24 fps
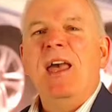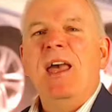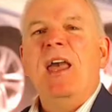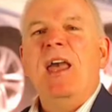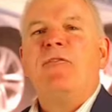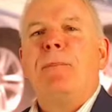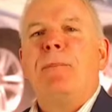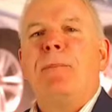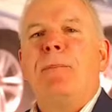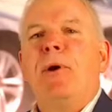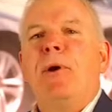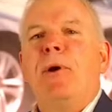
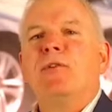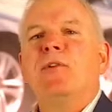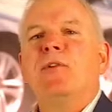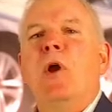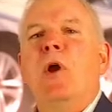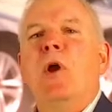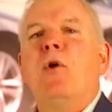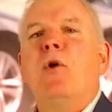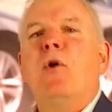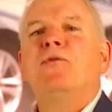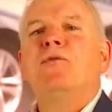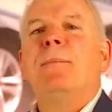If a person
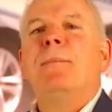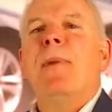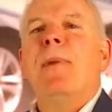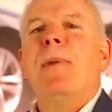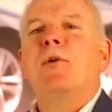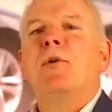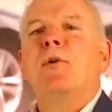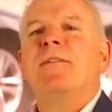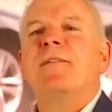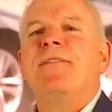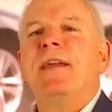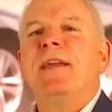holds a
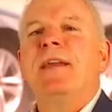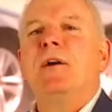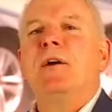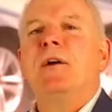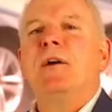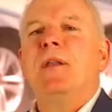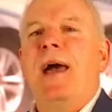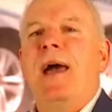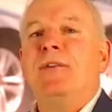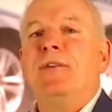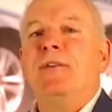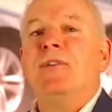motor vehicle
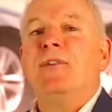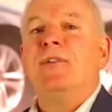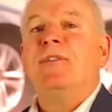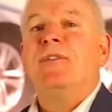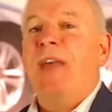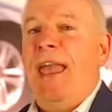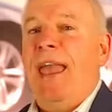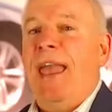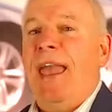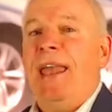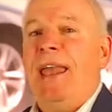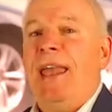
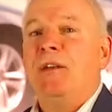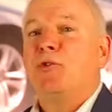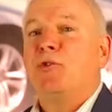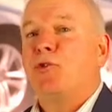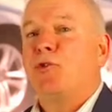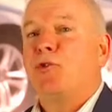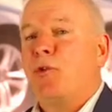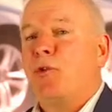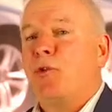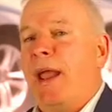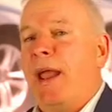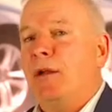license and a
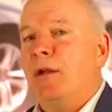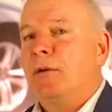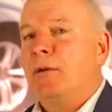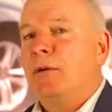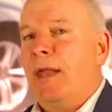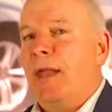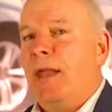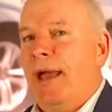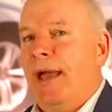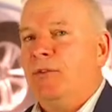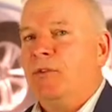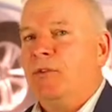trailer
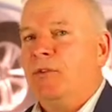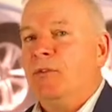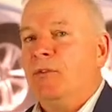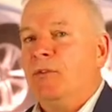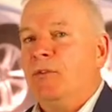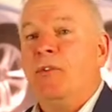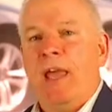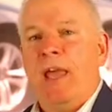license,